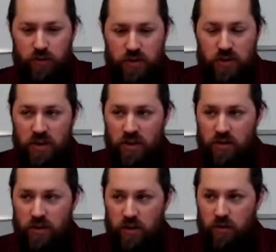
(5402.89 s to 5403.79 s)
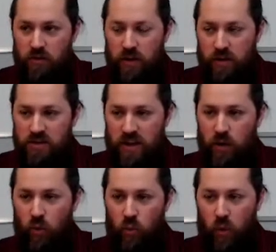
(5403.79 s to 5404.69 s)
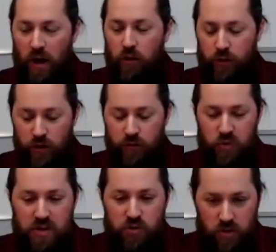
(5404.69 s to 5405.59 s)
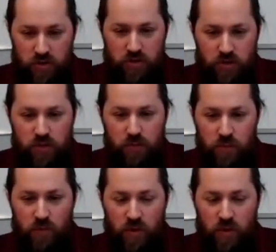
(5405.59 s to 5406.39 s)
There's there there is a wealth of resources.